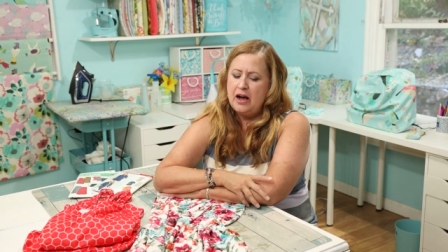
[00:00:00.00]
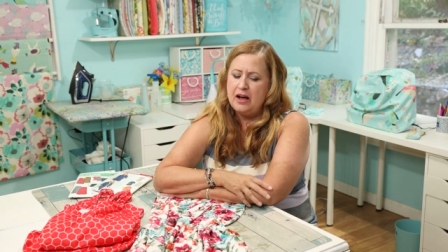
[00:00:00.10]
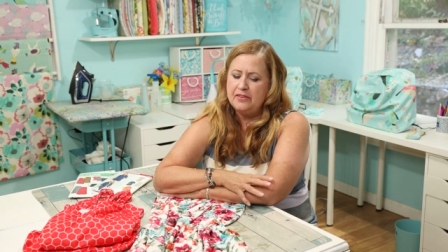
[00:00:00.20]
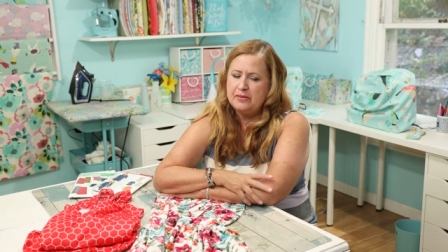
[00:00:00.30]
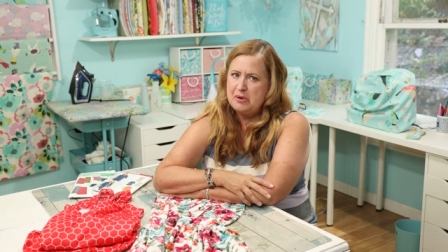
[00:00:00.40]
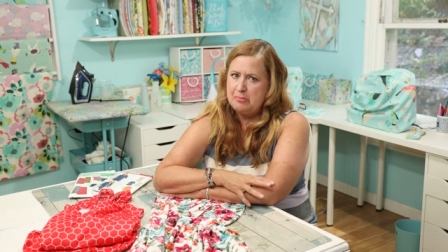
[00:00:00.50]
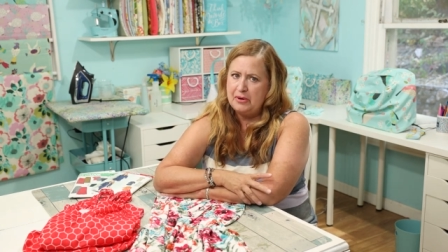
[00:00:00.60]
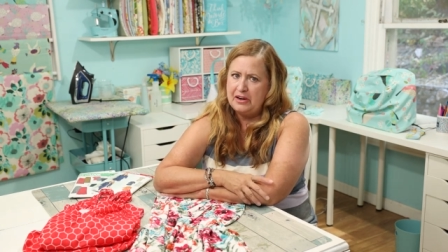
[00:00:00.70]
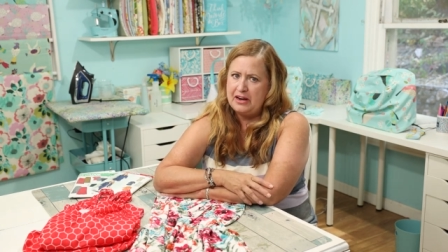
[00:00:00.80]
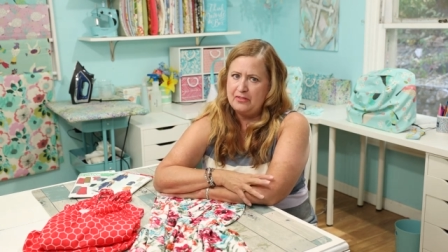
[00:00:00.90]
Uh, somebody
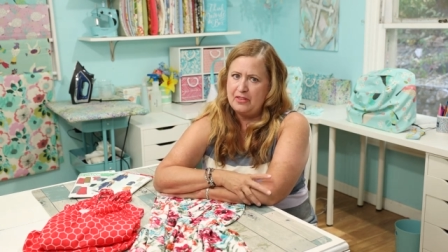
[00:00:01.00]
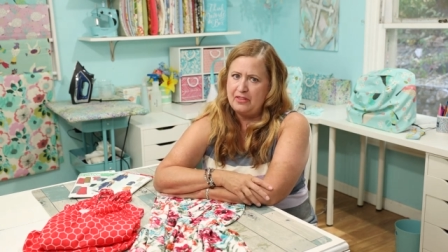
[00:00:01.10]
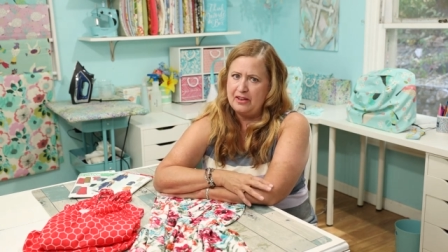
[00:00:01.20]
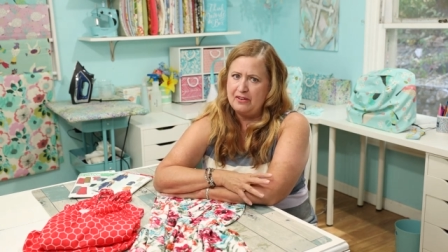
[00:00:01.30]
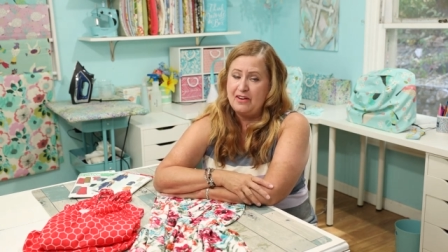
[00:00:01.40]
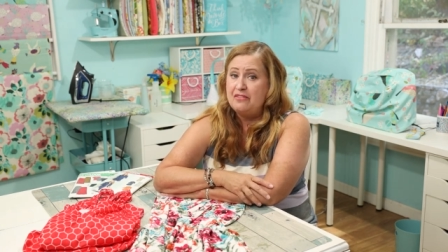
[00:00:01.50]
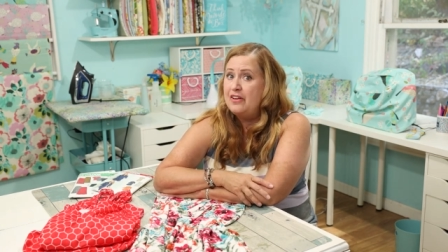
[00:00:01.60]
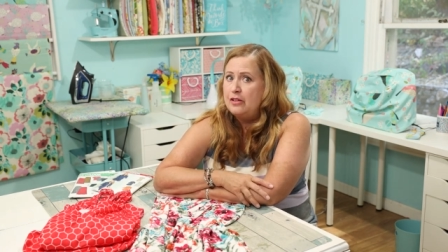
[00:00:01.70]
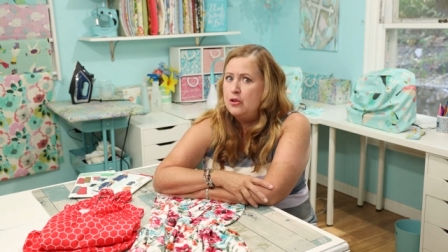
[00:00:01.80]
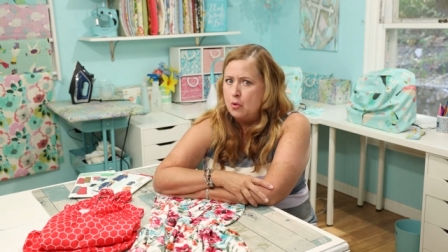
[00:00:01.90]
pointed out that, that if I
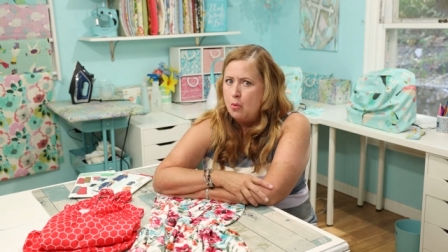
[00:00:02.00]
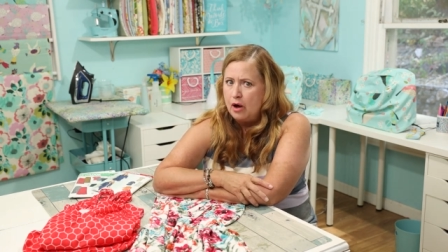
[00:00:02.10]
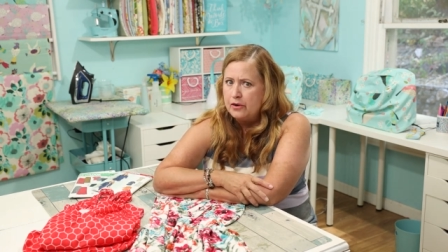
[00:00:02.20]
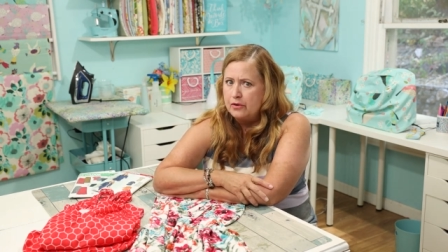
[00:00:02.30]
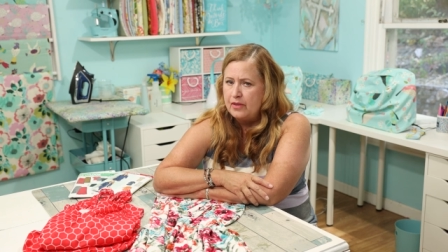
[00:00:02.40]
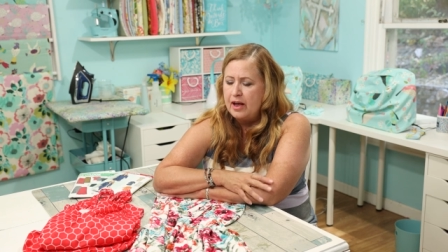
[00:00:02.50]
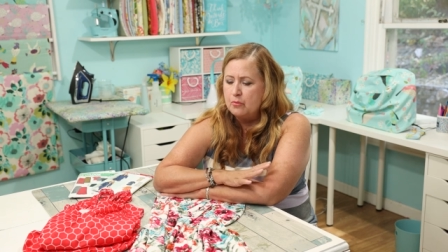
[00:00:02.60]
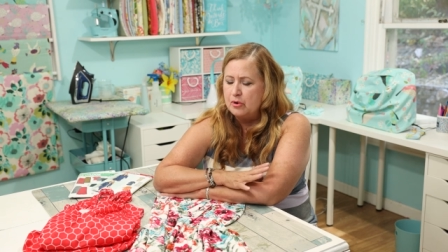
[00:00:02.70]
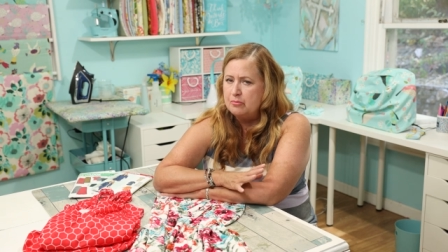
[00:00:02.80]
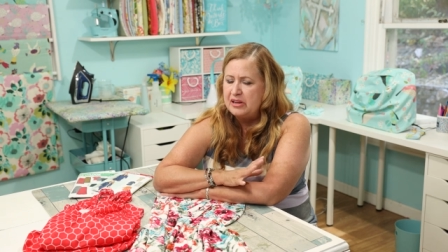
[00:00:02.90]
fell in the water,
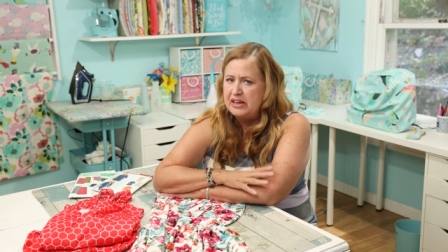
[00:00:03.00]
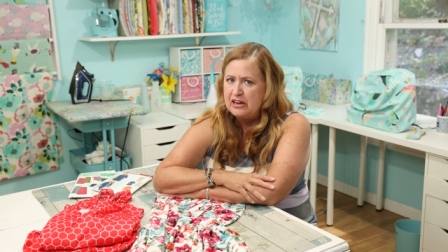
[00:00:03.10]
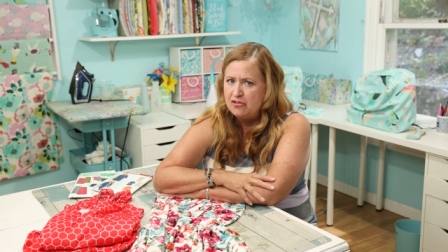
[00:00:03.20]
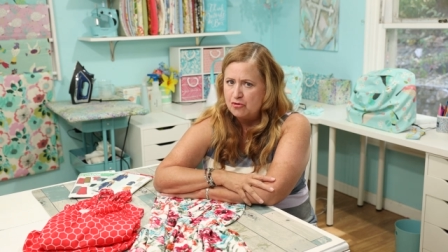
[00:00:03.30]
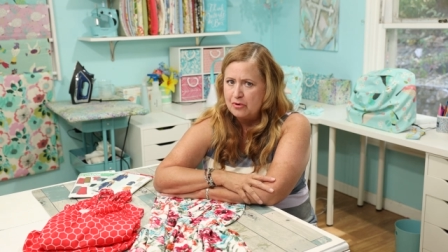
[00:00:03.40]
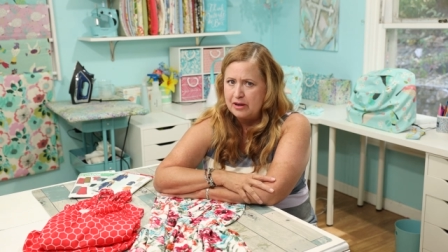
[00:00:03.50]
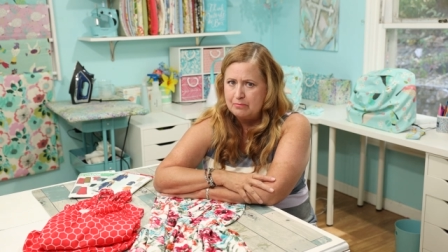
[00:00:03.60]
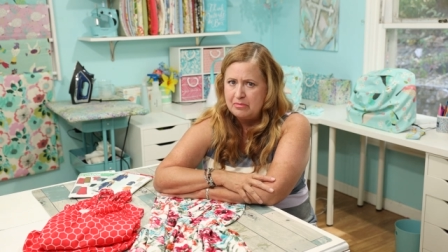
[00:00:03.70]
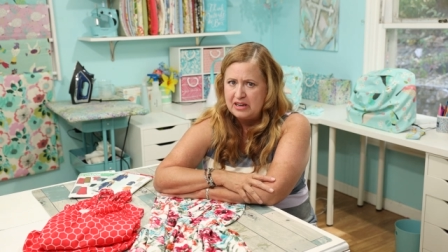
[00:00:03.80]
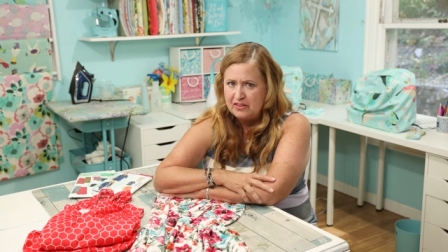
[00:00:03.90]
that would be
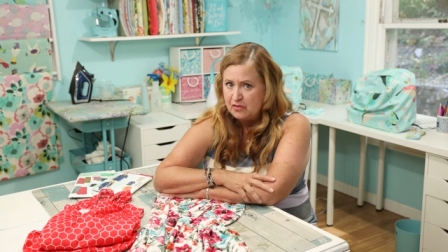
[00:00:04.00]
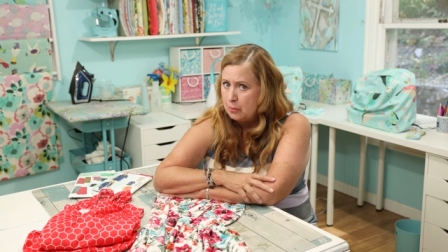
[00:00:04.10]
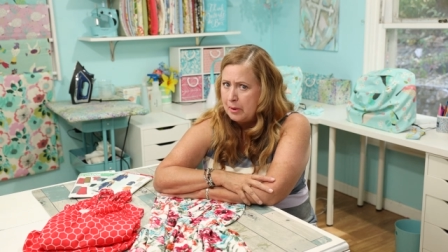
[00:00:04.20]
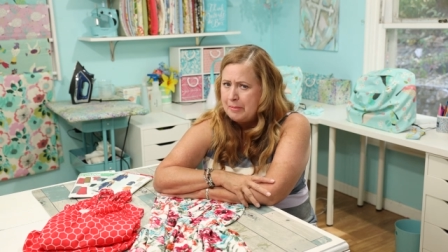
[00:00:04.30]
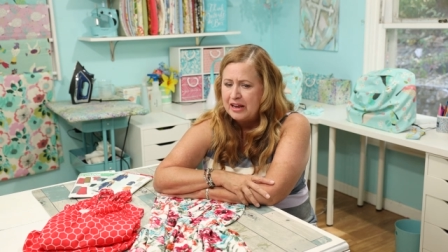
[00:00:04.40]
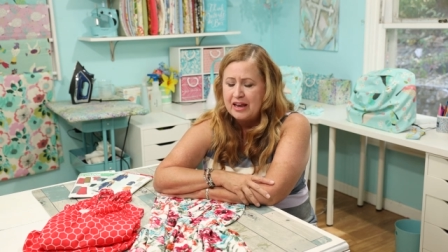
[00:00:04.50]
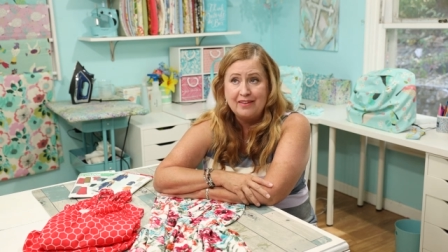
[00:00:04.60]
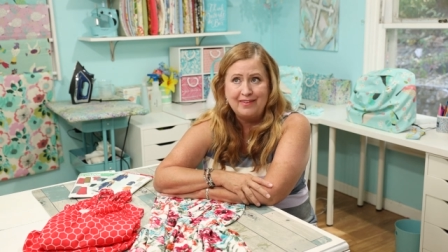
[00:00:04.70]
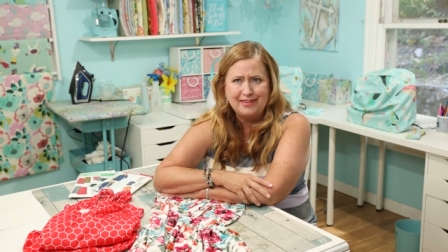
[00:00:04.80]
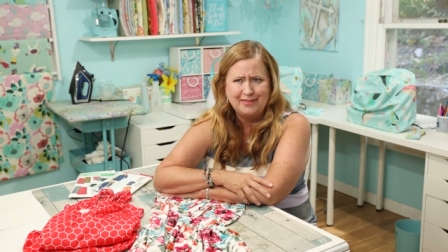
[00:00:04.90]
hindering me swimming.
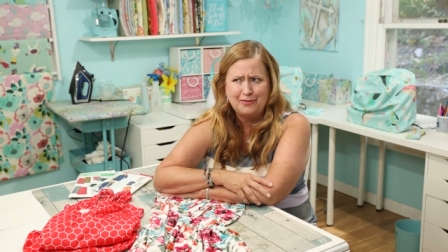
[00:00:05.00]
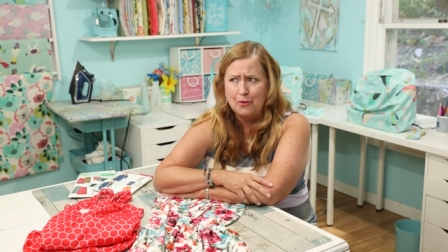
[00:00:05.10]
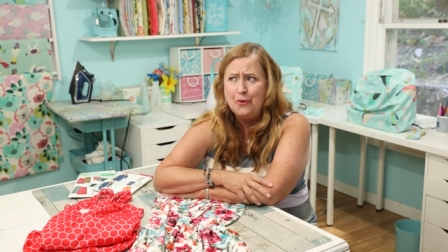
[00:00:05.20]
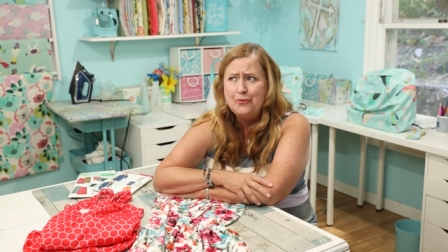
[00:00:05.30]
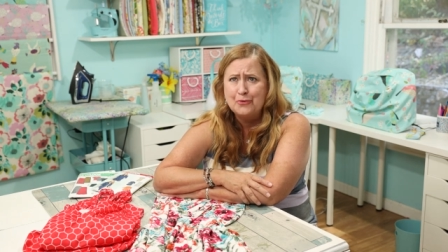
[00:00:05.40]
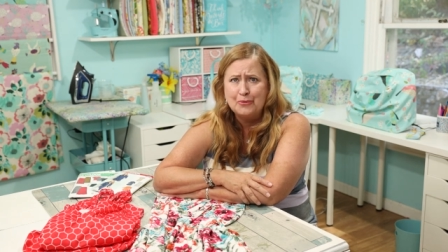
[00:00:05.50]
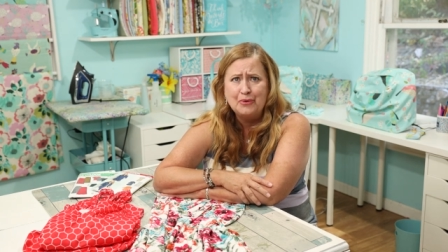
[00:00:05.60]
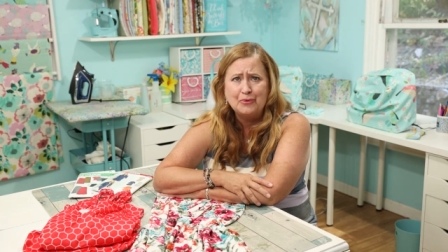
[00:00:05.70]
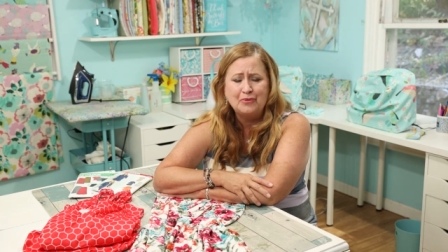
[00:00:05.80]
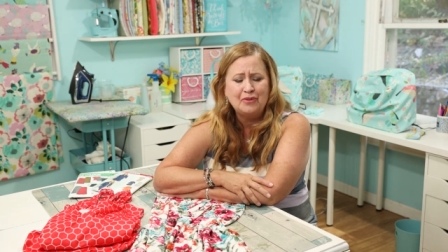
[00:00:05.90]
And that's so true.